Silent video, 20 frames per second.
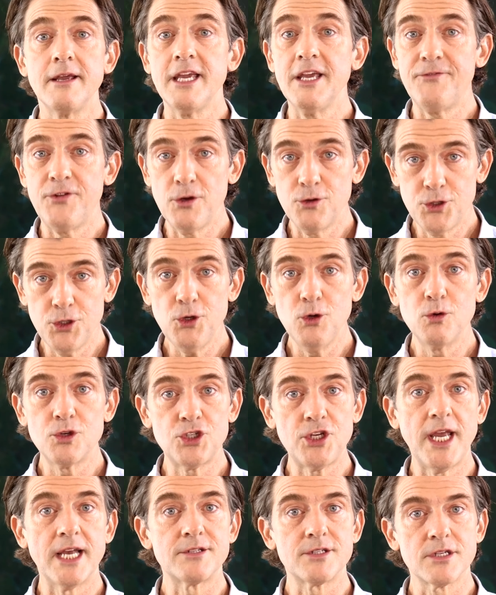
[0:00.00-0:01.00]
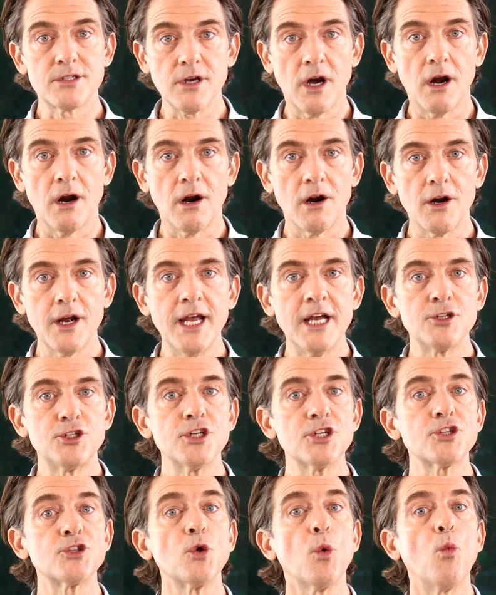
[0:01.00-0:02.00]
If you do, chances are
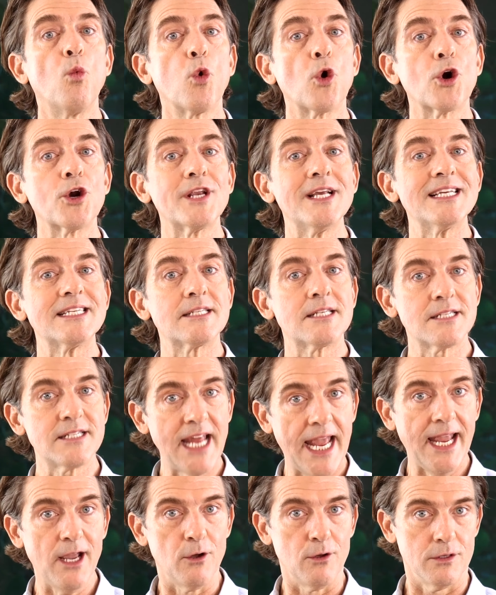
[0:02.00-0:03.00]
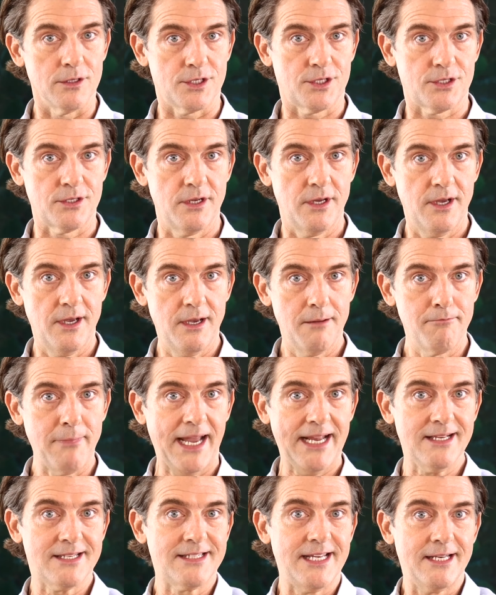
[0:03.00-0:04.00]
just the word sales
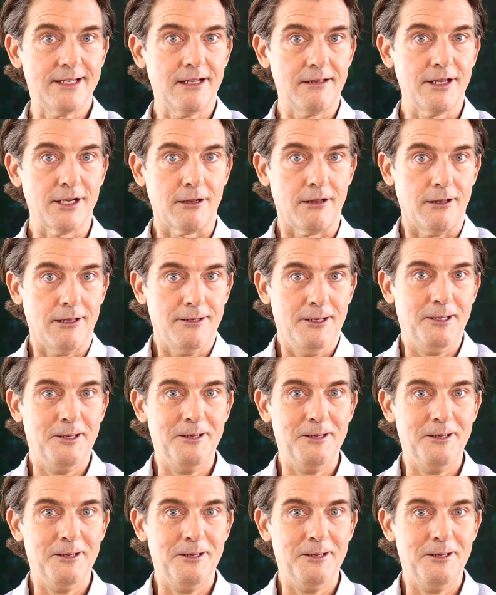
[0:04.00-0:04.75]
might send a little